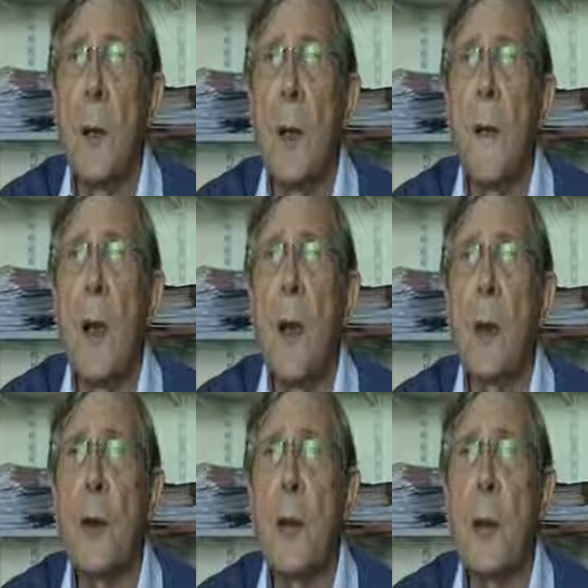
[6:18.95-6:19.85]
when they
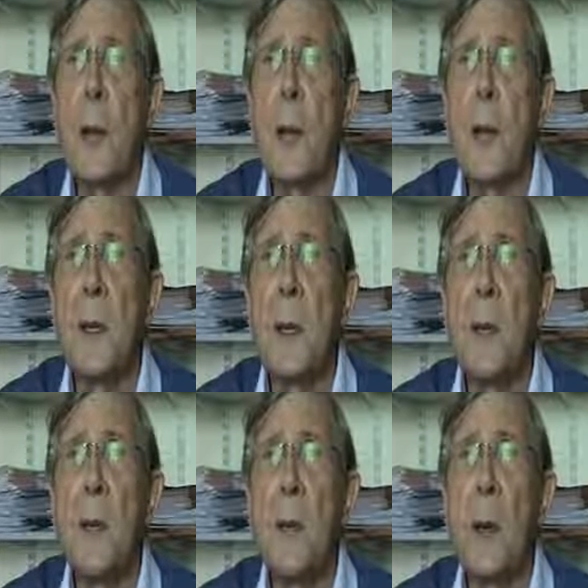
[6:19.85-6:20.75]
are
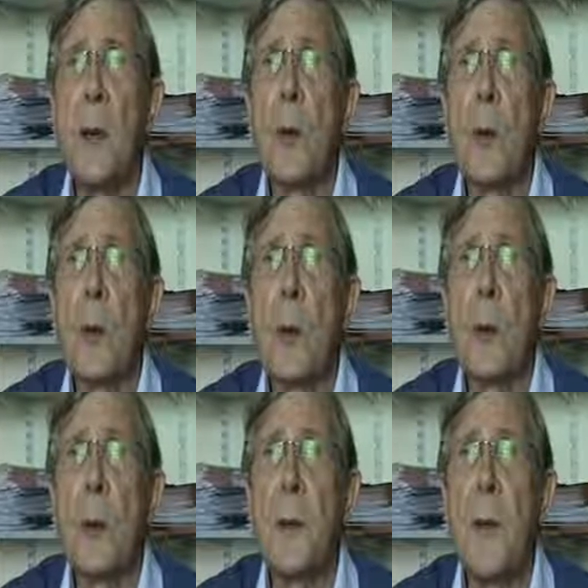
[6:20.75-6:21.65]
communicating in the real
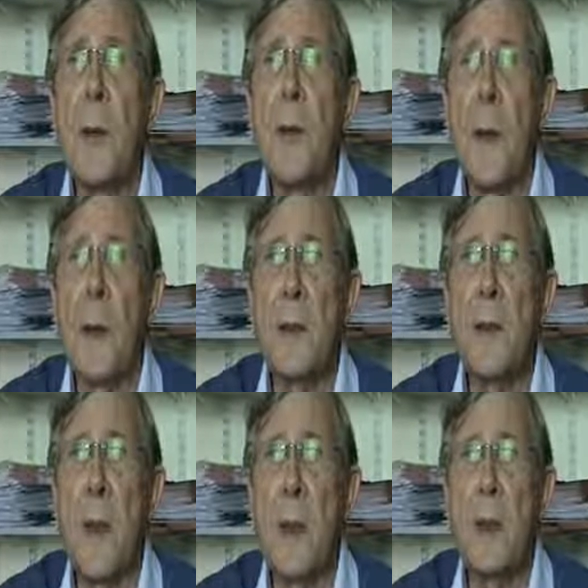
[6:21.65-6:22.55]
world, face
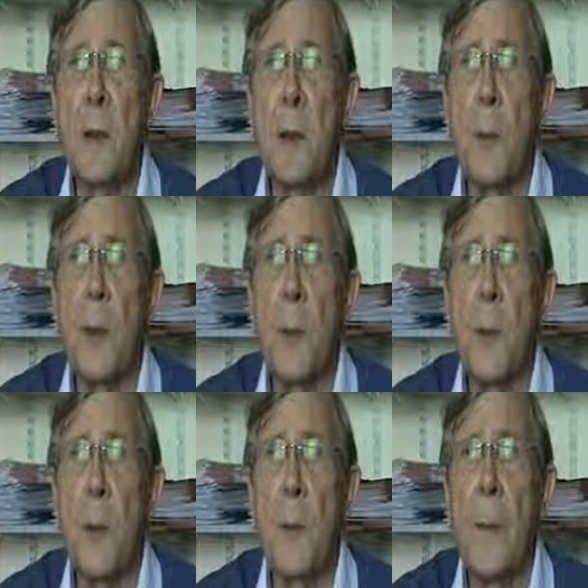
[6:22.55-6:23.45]
to face with
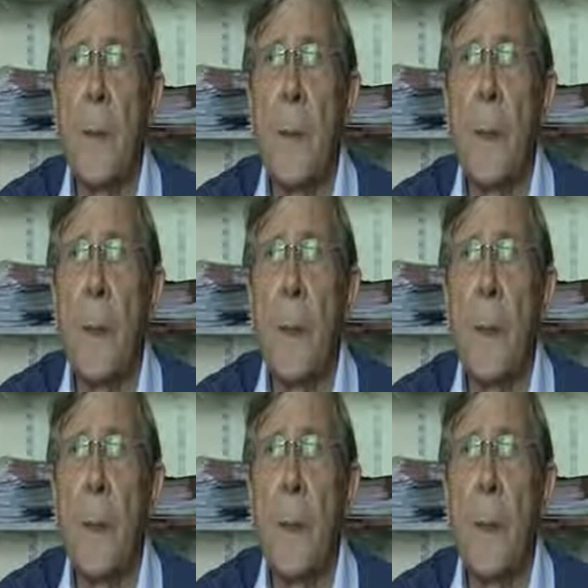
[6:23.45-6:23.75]
people.